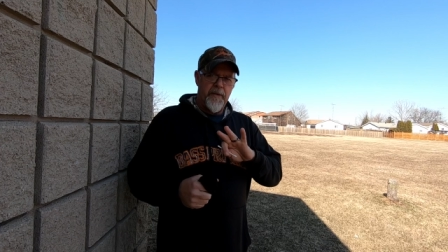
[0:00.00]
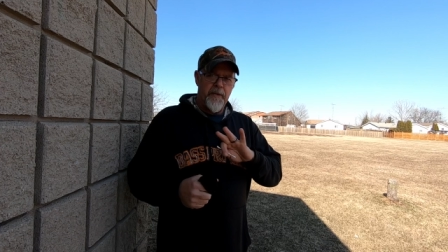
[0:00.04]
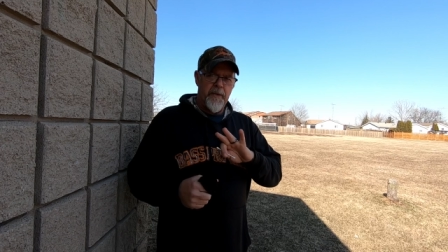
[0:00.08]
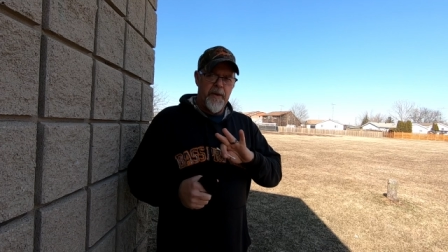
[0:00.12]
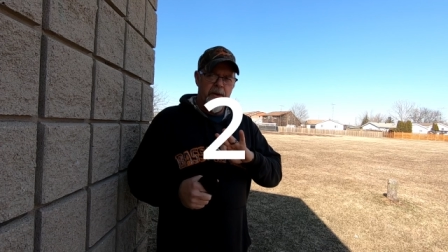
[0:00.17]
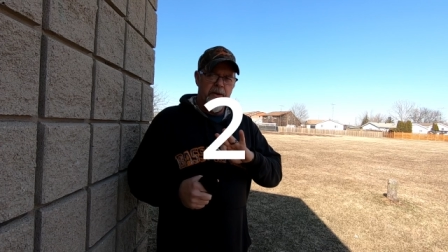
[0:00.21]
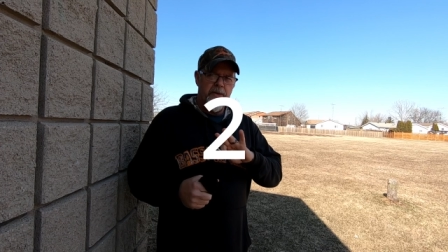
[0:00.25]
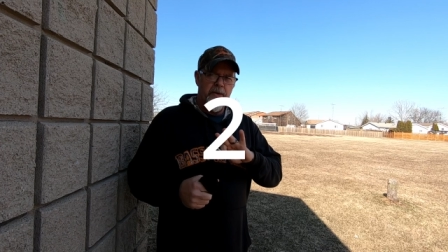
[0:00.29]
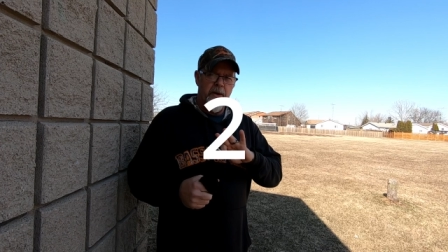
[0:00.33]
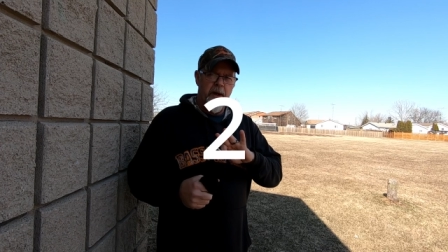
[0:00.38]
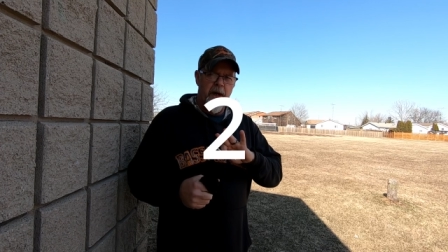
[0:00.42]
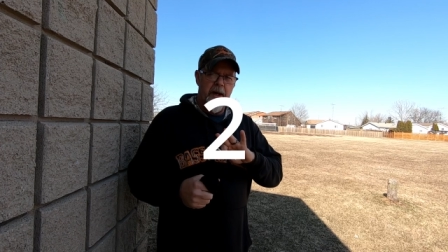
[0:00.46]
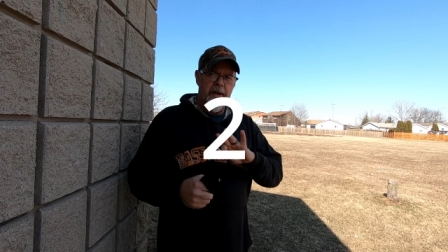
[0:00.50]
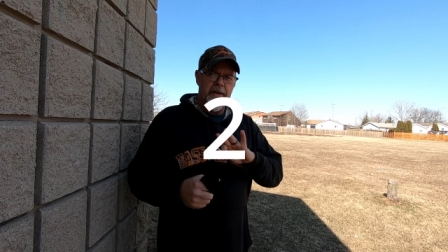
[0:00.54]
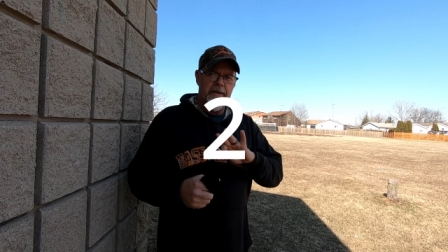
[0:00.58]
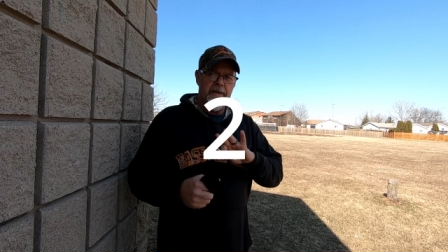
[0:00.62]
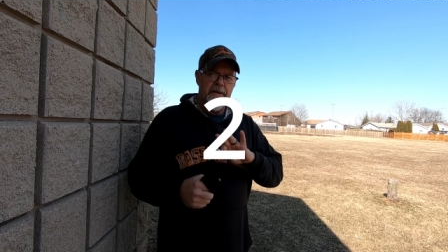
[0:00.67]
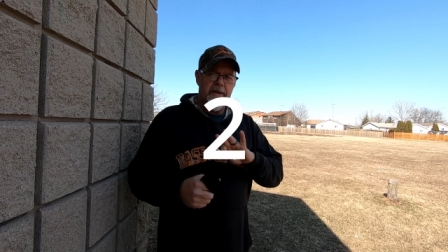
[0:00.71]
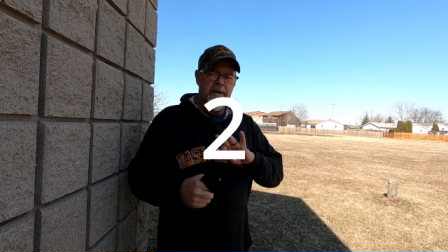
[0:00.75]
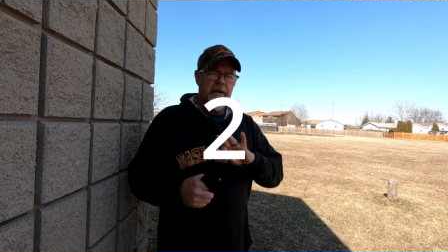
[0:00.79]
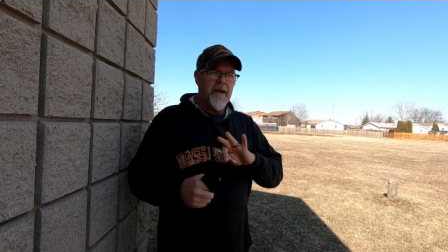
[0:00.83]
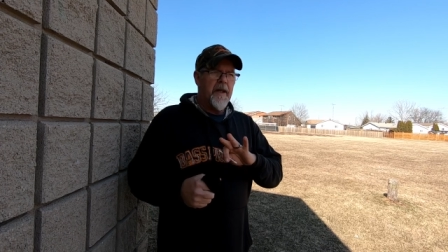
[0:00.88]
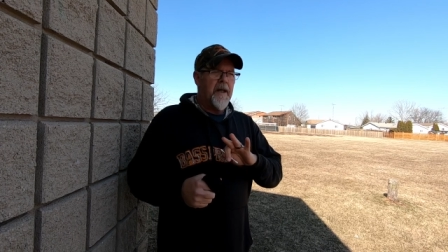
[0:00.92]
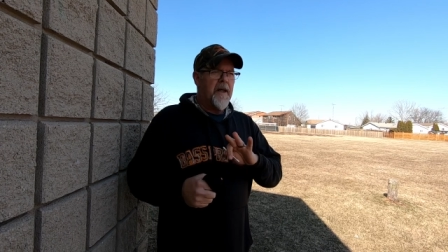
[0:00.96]
three tracks.
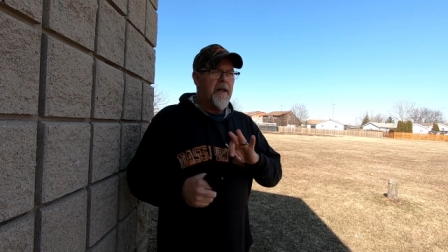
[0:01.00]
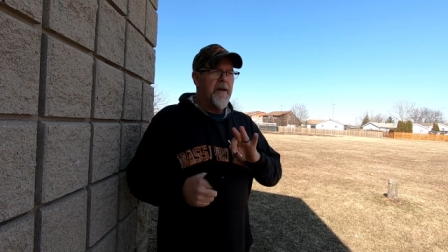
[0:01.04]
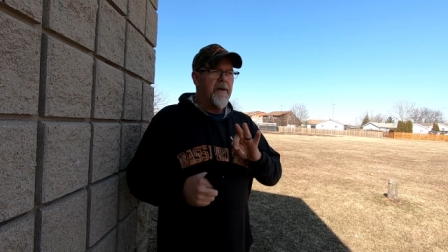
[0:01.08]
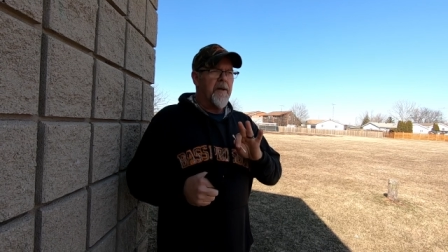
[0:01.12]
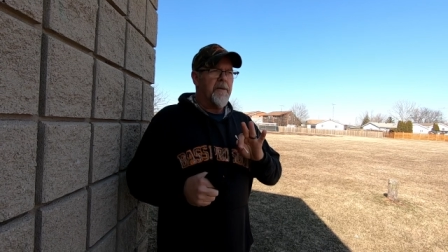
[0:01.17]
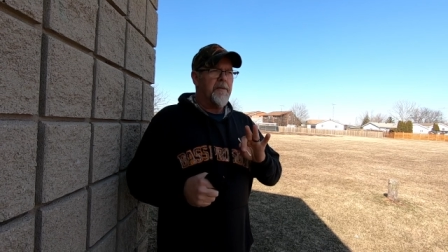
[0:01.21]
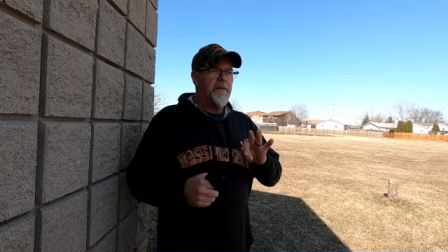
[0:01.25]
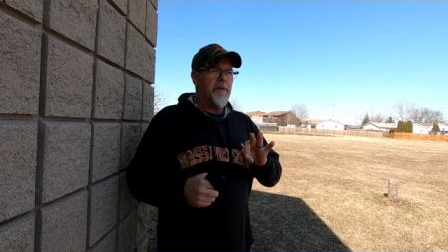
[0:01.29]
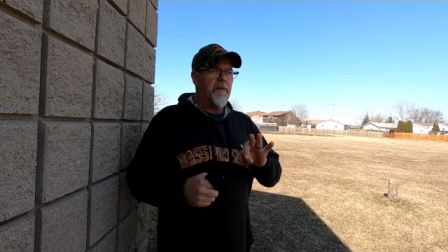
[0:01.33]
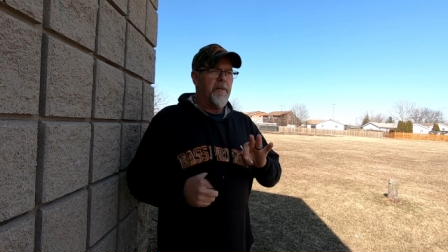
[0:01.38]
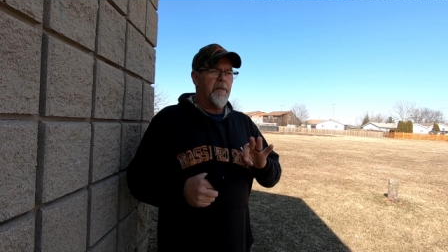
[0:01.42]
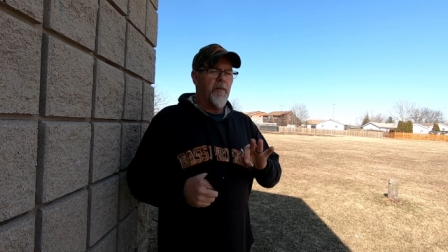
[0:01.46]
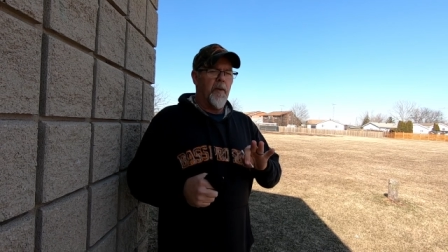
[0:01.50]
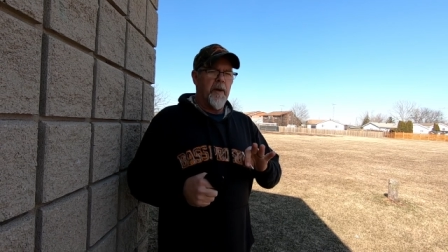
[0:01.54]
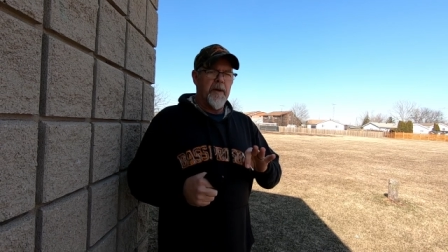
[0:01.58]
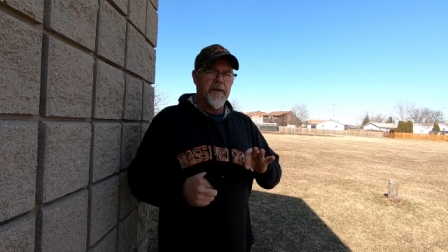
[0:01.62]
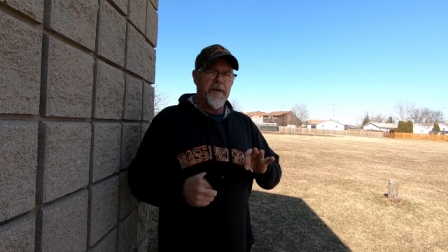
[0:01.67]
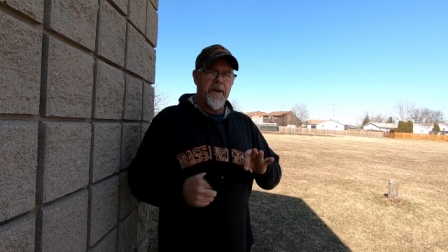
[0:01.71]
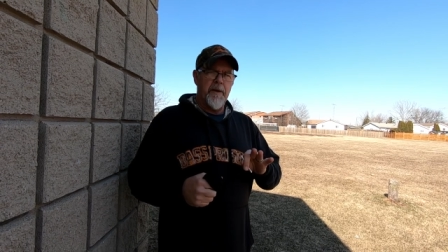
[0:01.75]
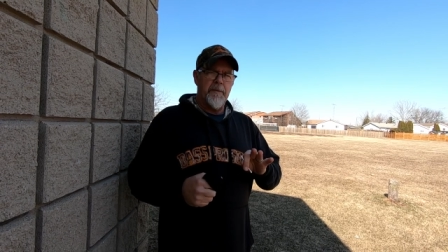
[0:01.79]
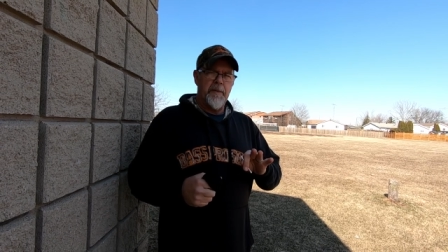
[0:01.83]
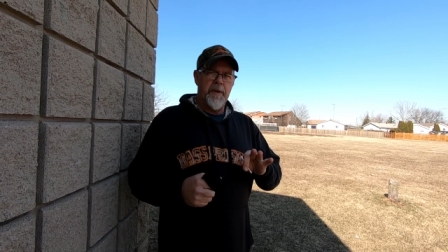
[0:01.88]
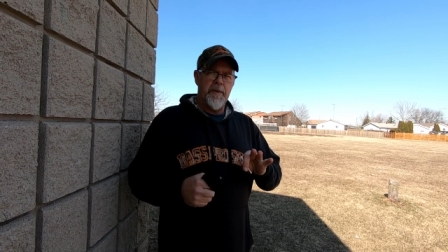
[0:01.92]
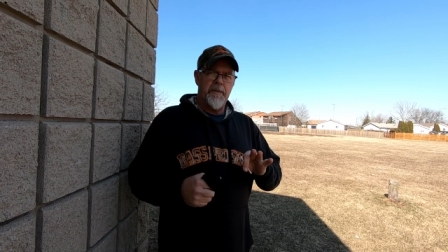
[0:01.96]
Be,
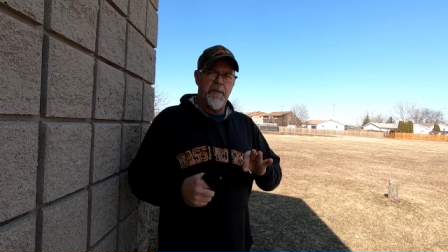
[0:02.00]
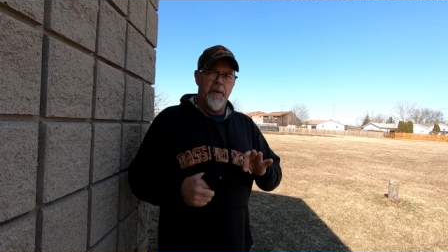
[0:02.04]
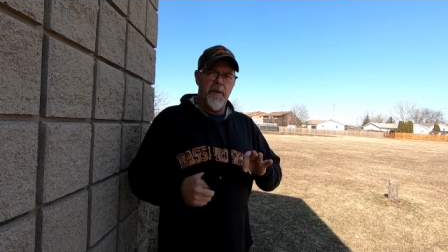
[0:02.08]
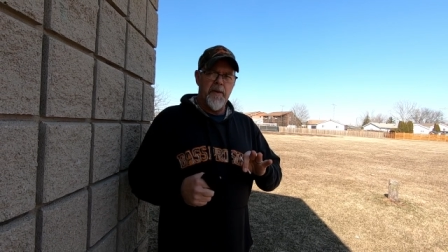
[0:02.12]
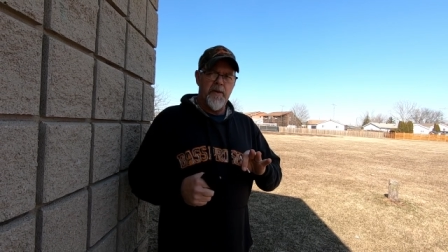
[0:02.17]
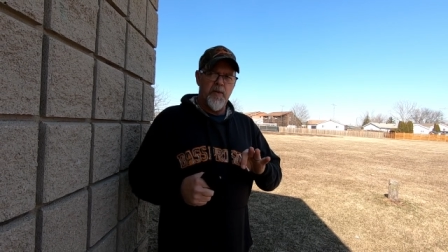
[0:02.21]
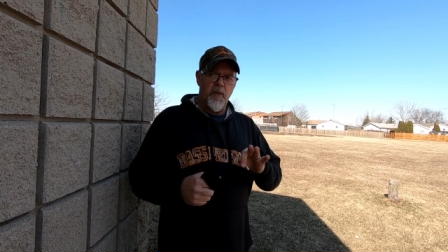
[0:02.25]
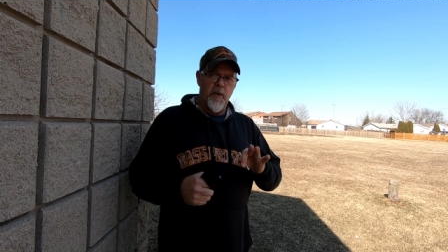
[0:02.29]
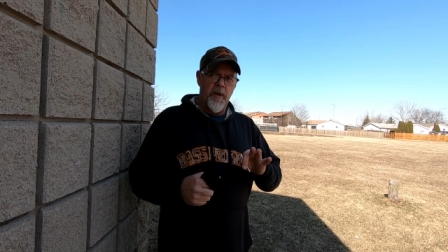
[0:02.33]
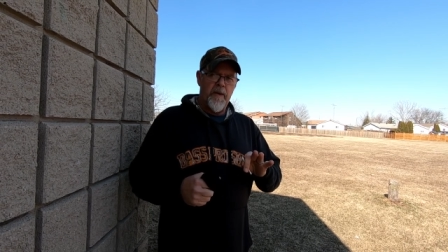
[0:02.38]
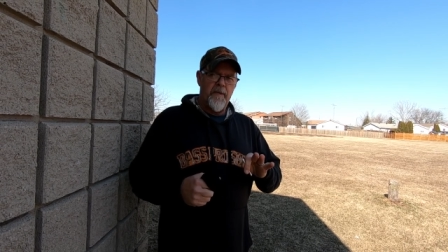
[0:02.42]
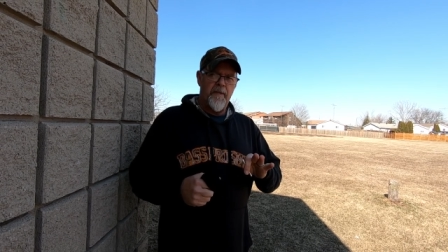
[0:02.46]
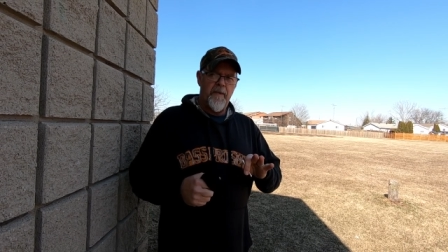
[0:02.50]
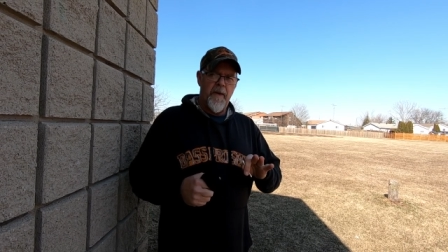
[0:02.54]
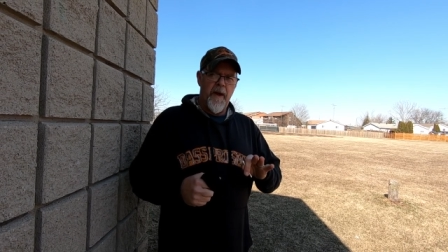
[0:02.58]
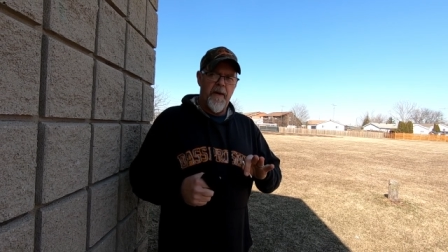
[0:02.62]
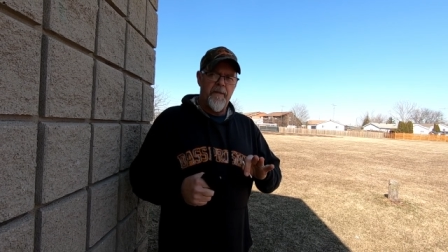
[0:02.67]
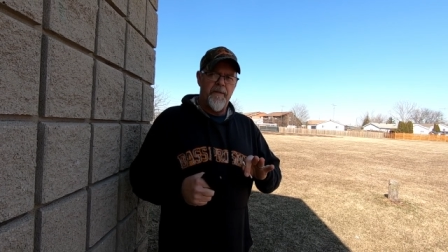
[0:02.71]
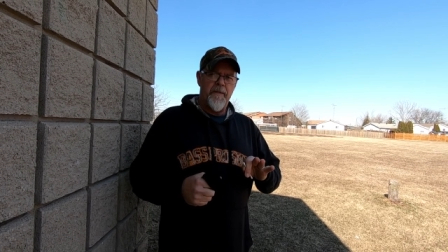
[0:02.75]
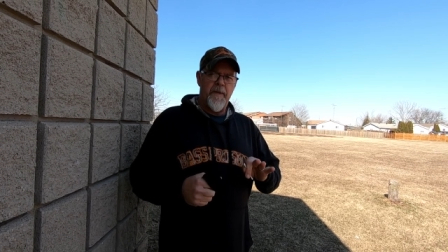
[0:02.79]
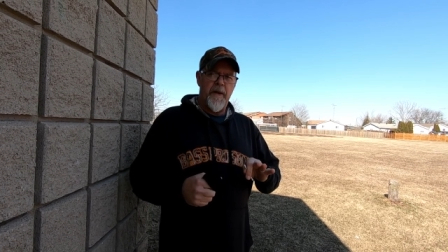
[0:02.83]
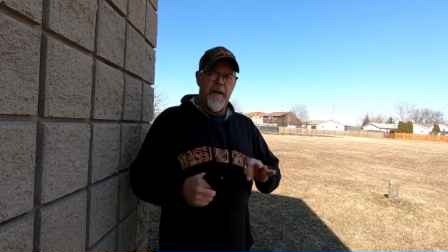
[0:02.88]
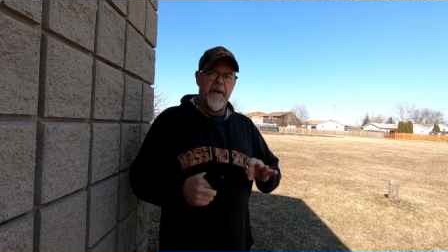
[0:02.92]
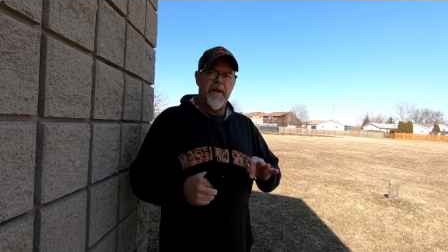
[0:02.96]
one's going to be about
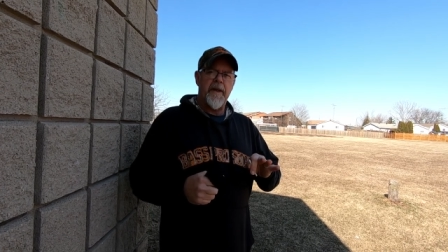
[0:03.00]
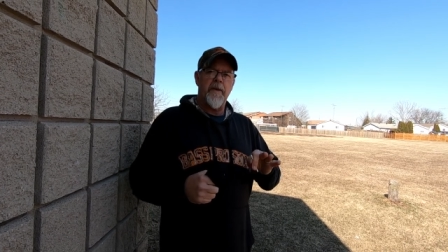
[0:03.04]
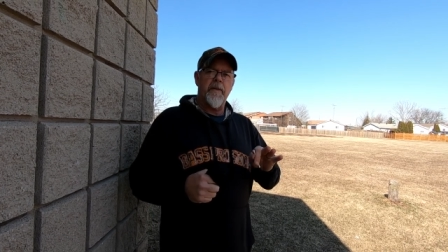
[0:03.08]
25 feet,